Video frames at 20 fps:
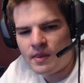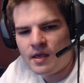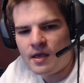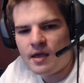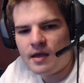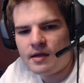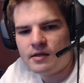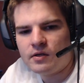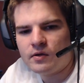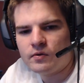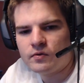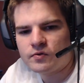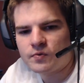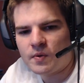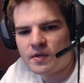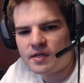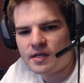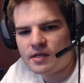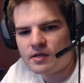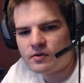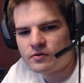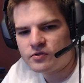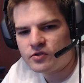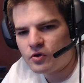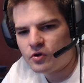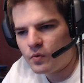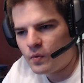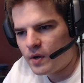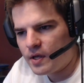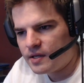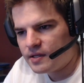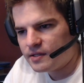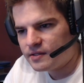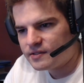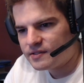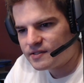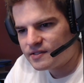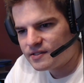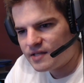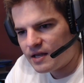And one day he goes, you know what?
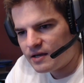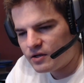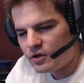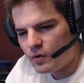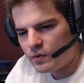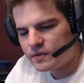Instead of going